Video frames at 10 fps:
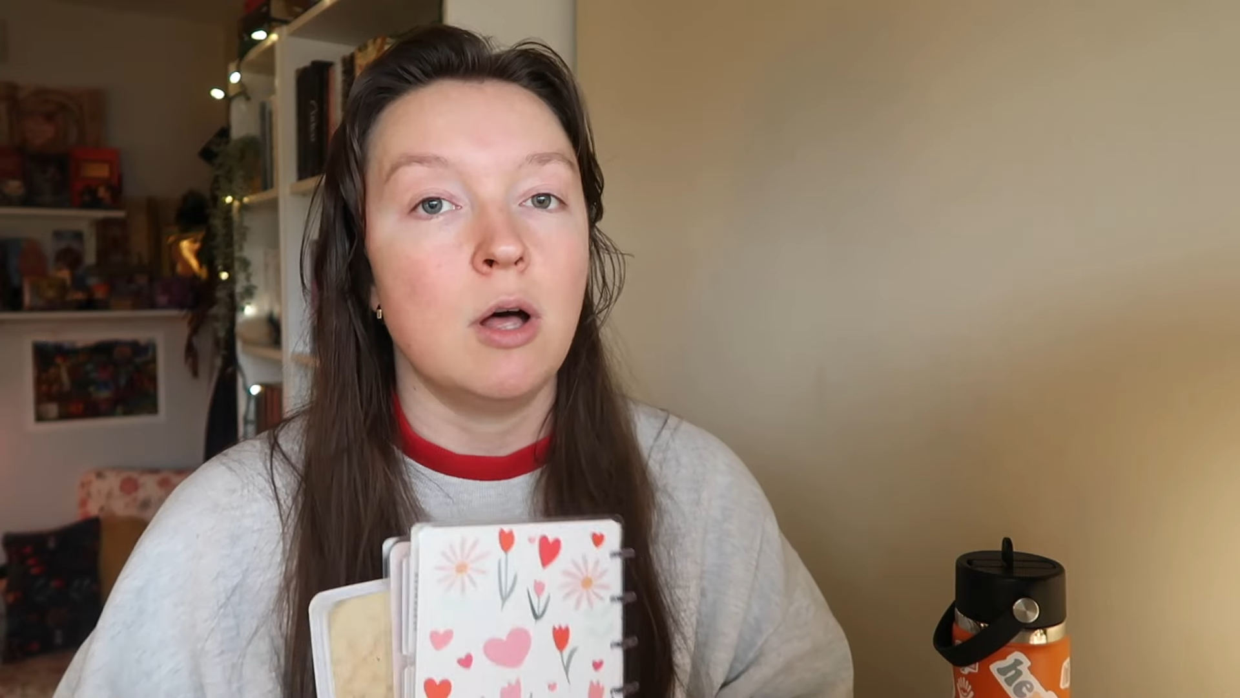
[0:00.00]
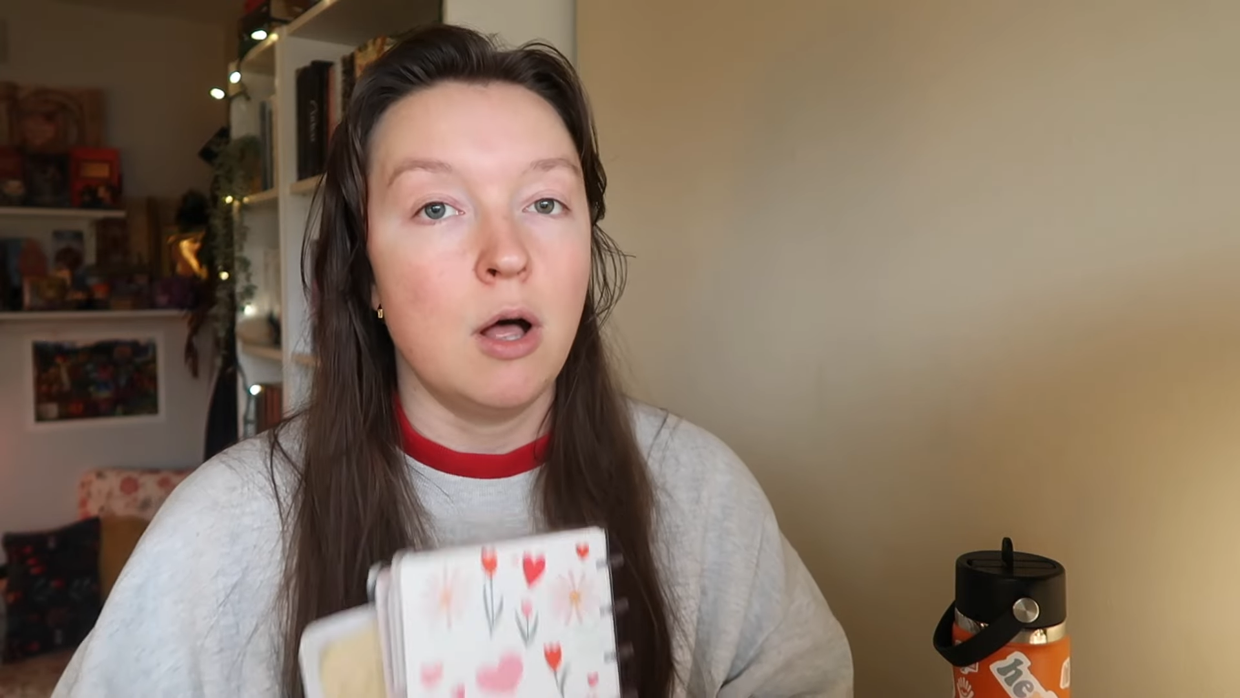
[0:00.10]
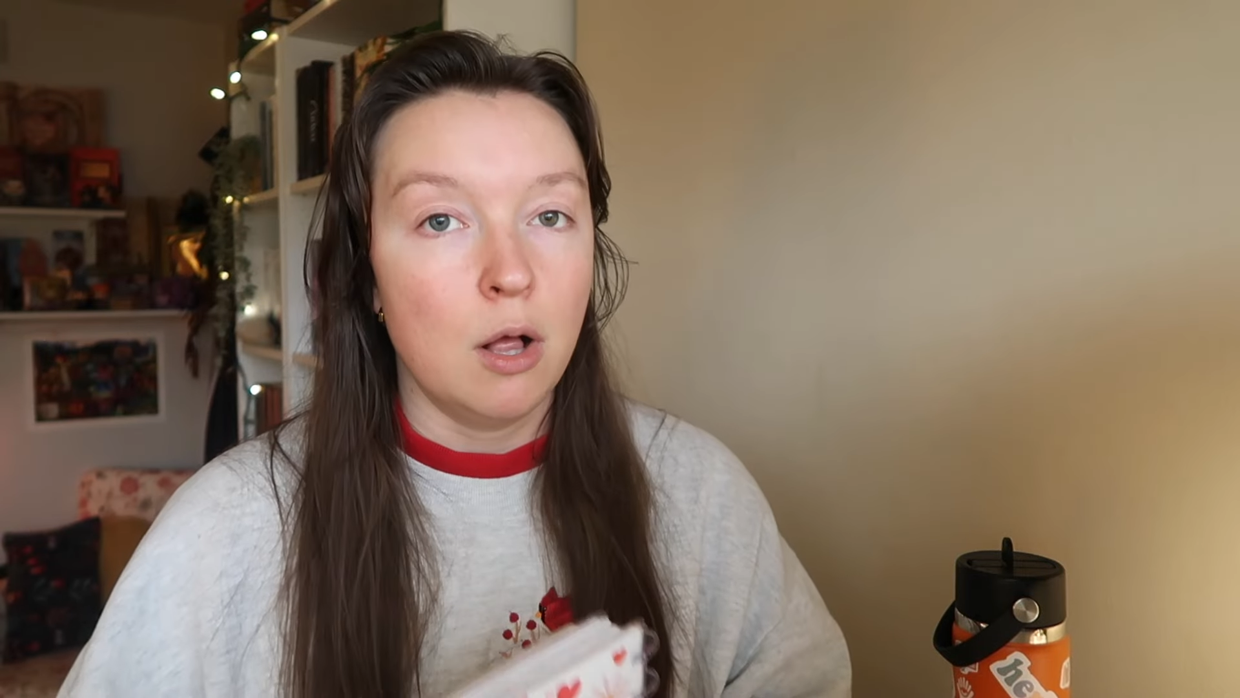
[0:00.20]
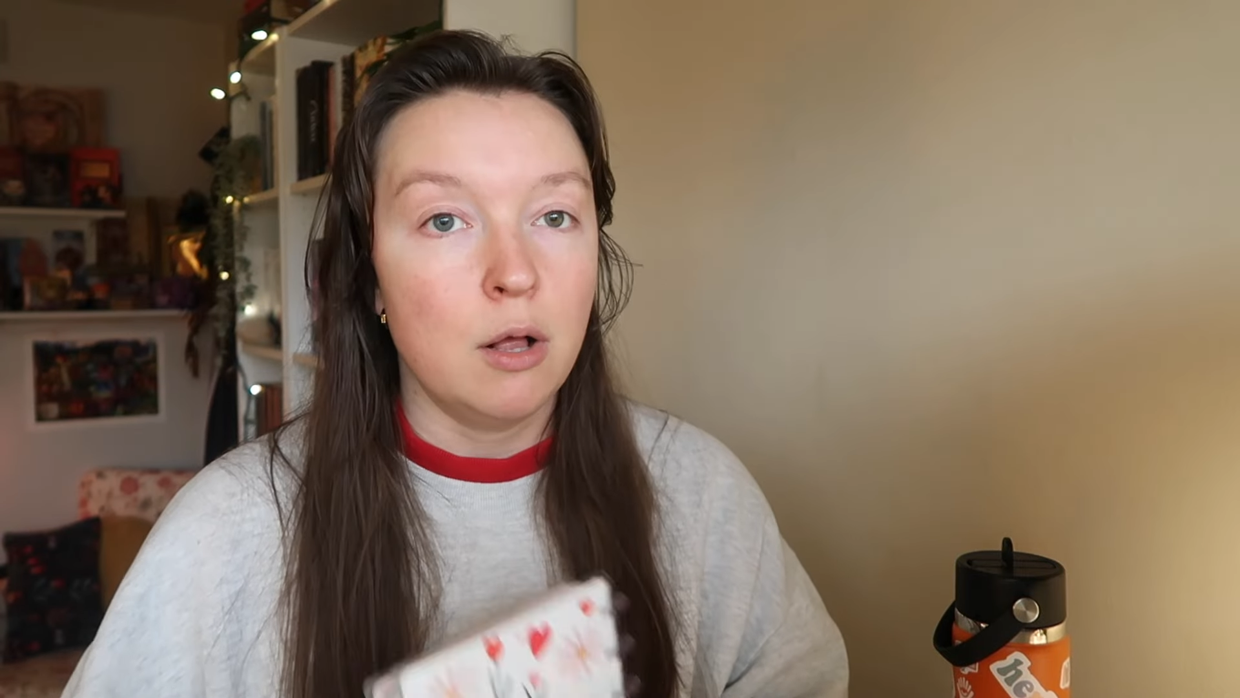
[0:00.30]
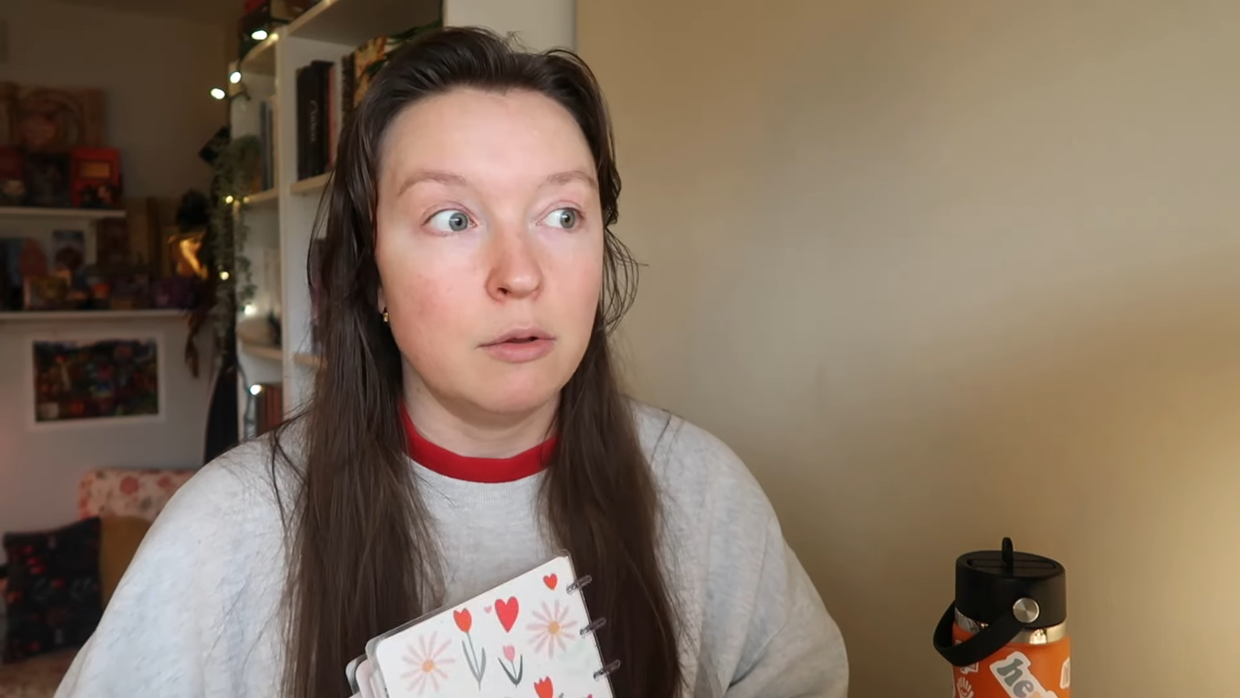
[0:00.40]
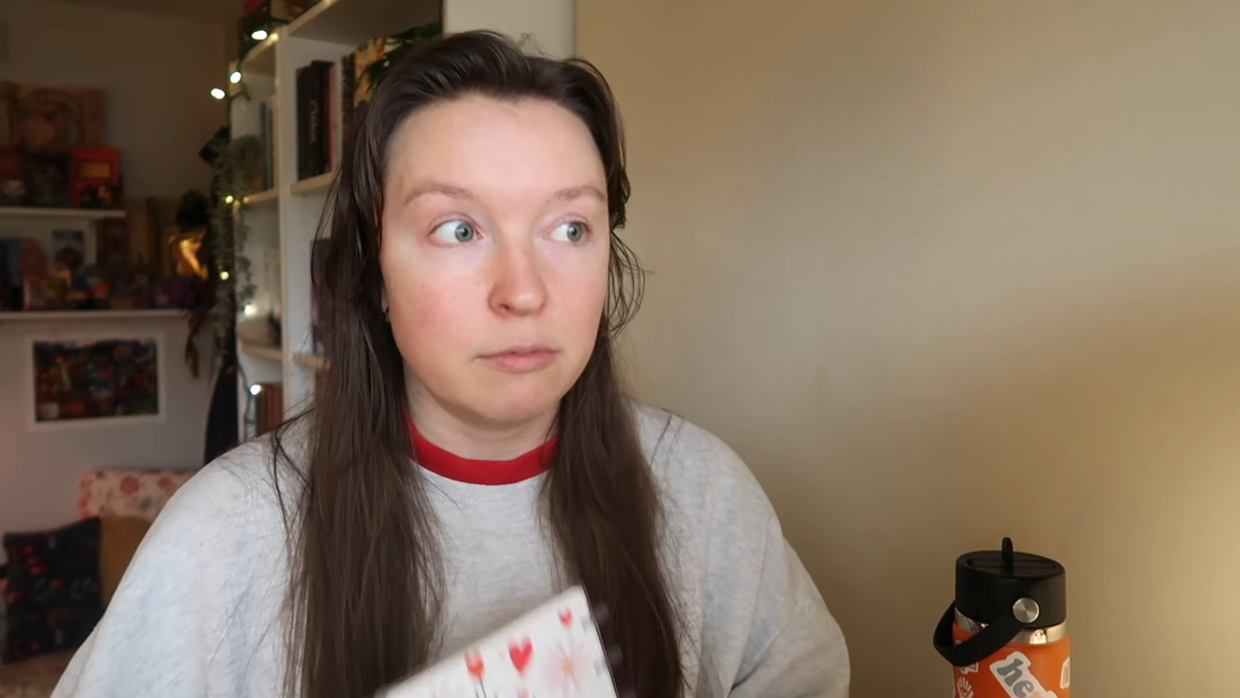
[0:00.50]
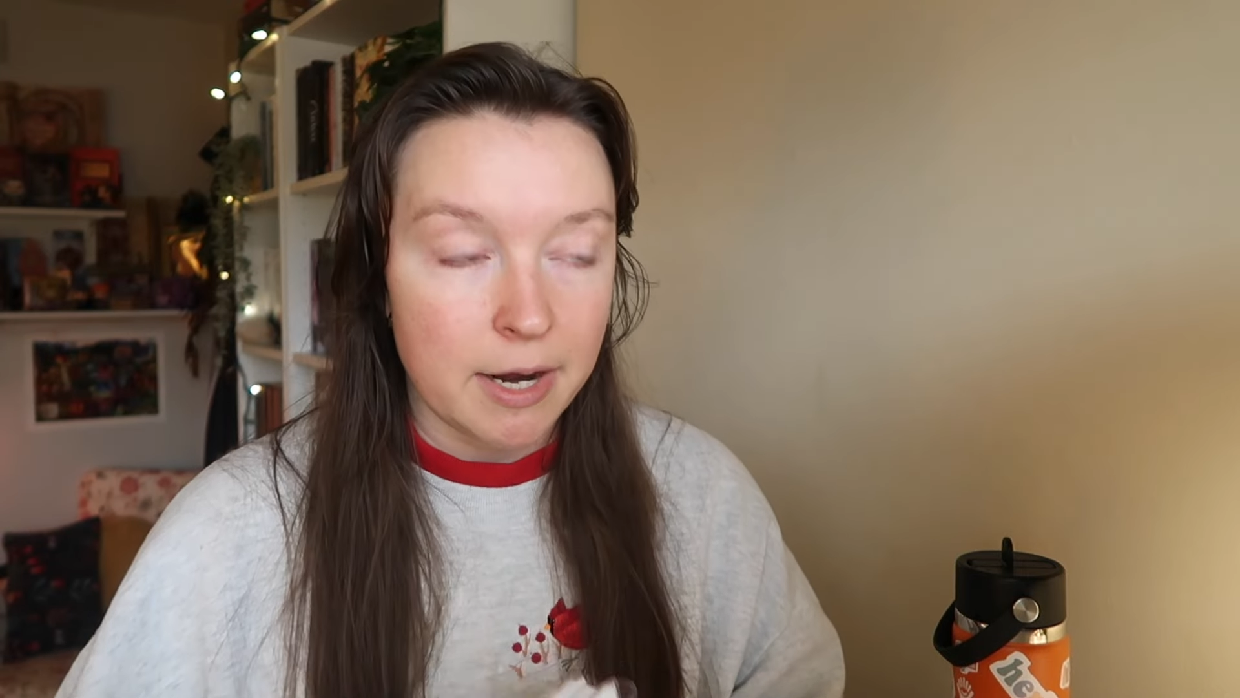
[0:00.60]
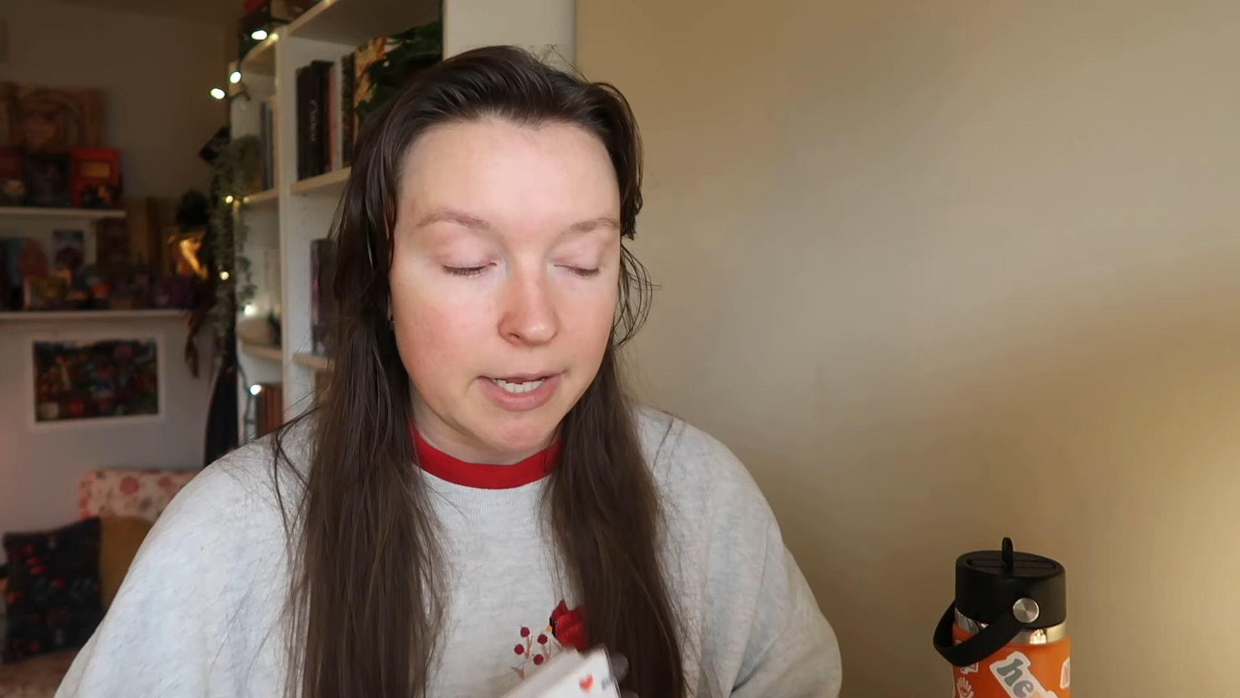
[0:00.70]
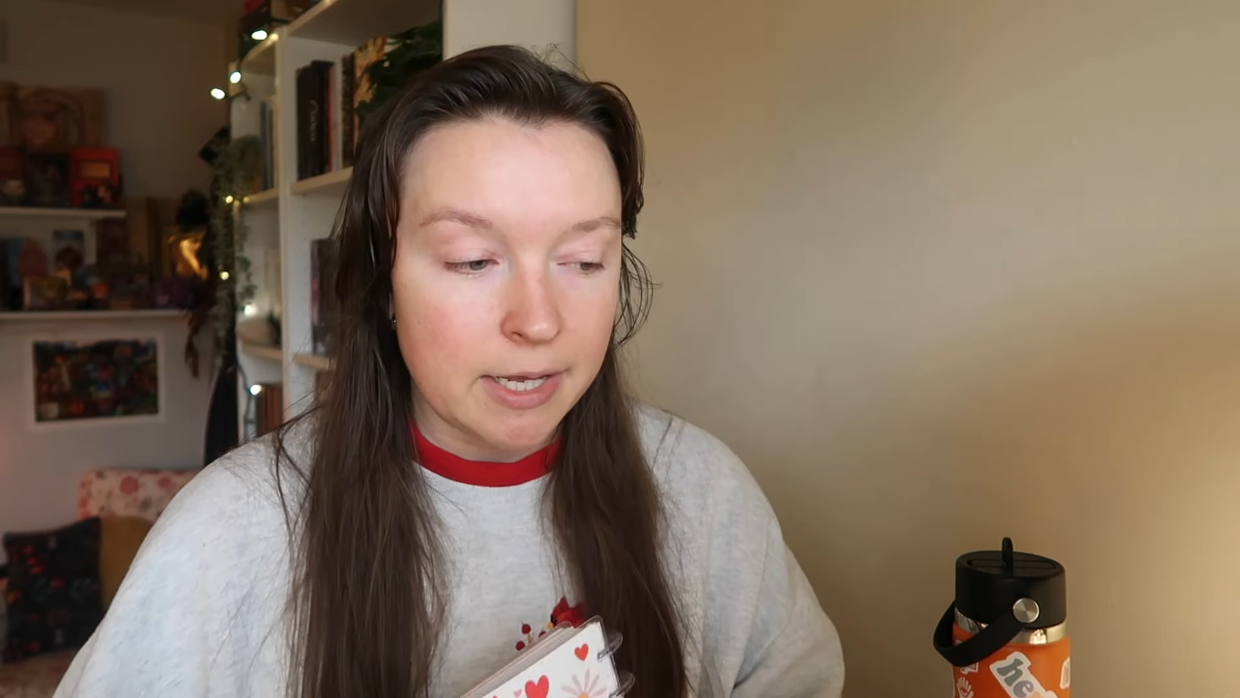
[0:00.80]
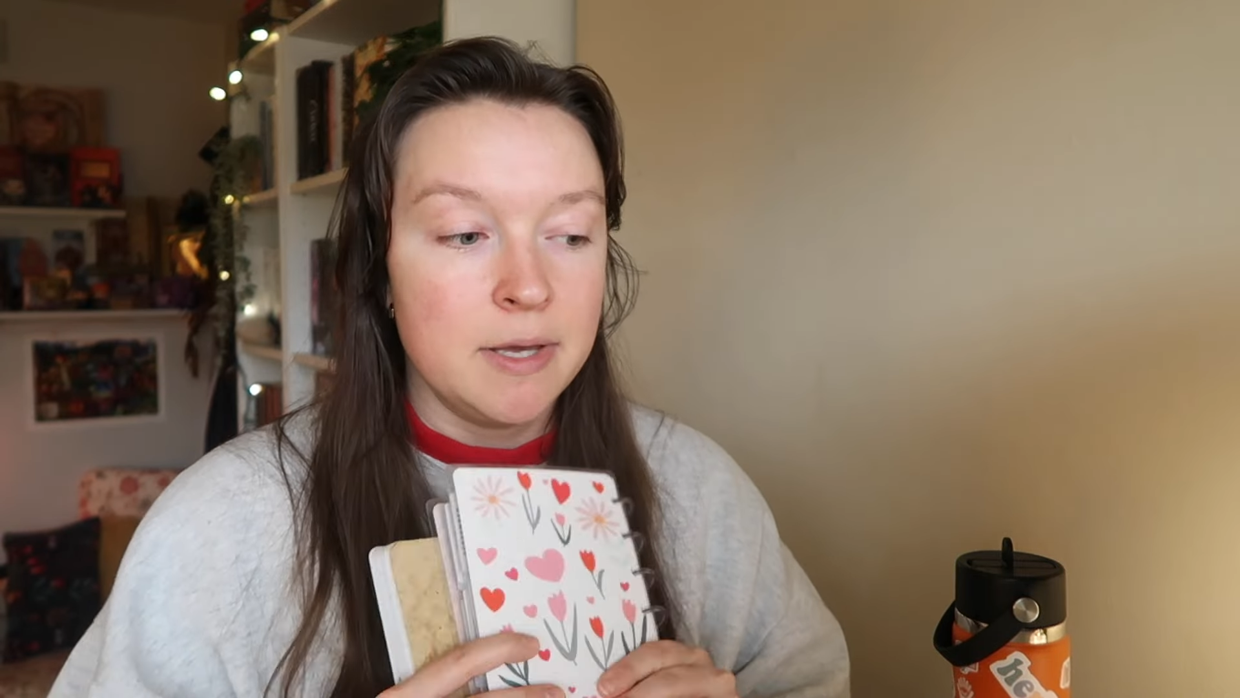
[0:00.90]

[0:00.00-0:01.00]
already.